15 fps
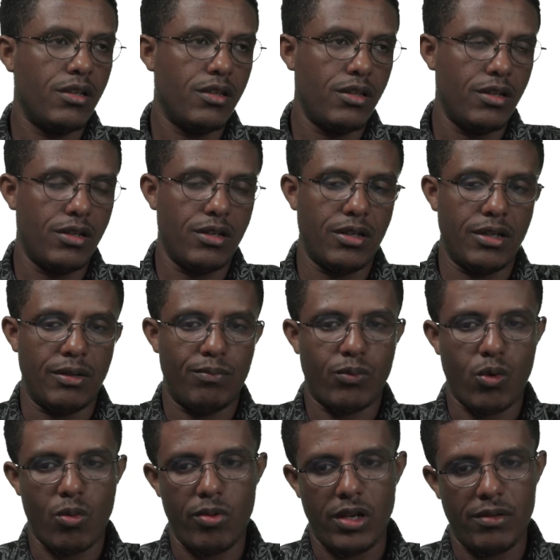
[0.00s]
the
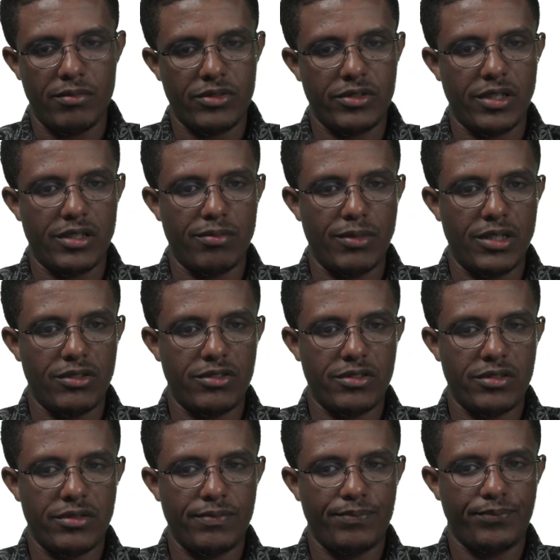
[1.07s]
problem
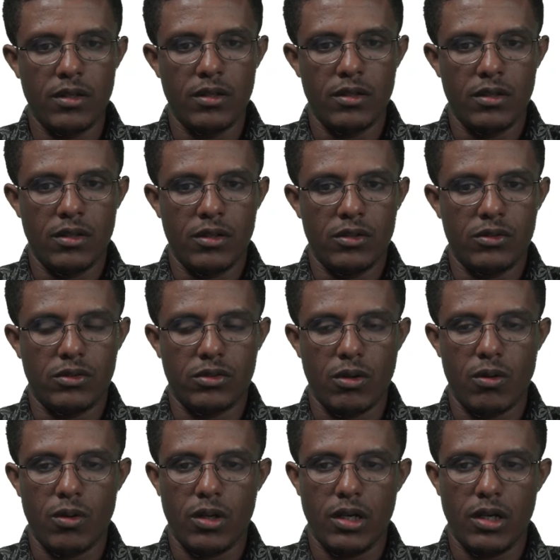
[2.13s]
statements. So